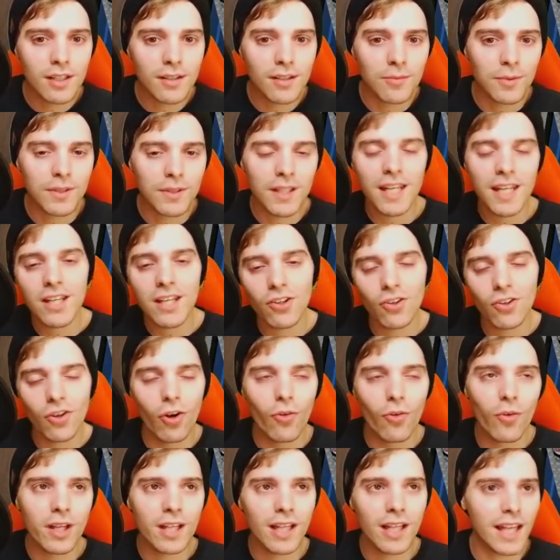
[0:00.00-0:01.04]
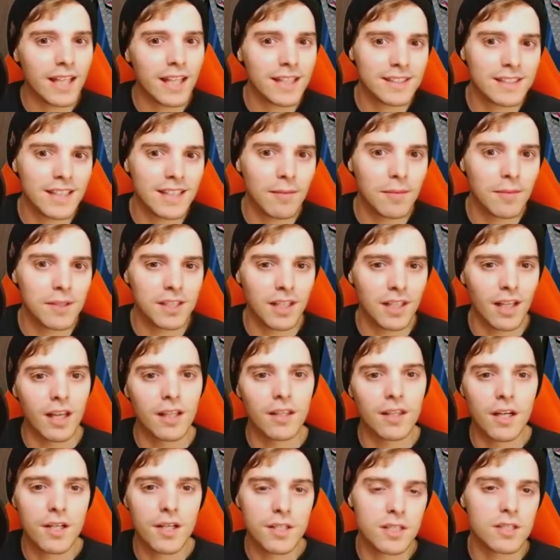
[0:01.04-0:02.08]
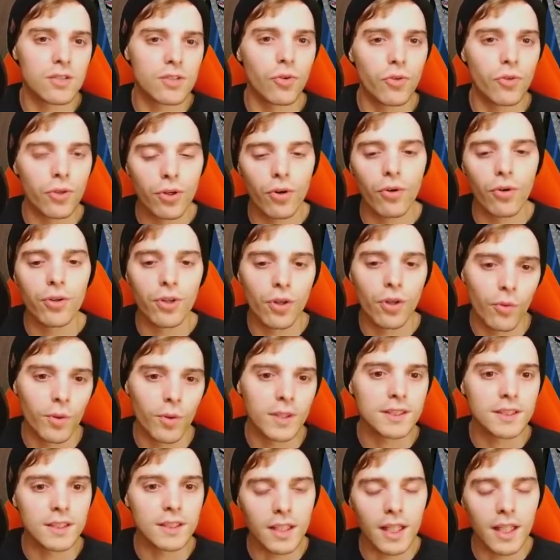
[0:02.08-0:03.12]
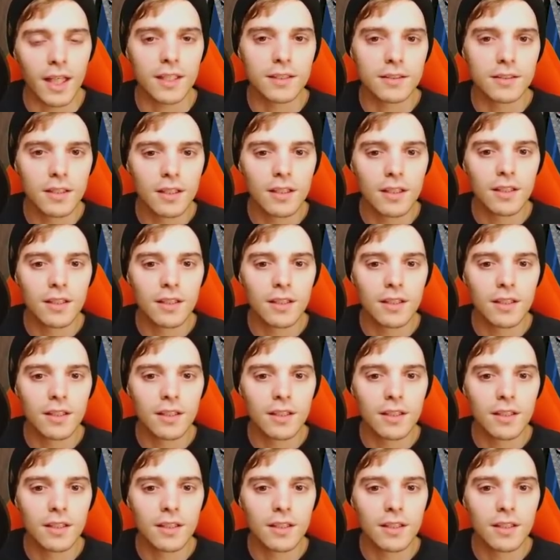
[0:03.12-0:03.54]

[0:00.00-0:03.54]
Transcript: But then he could already like establish... Yeah, there's his Oricorio once again.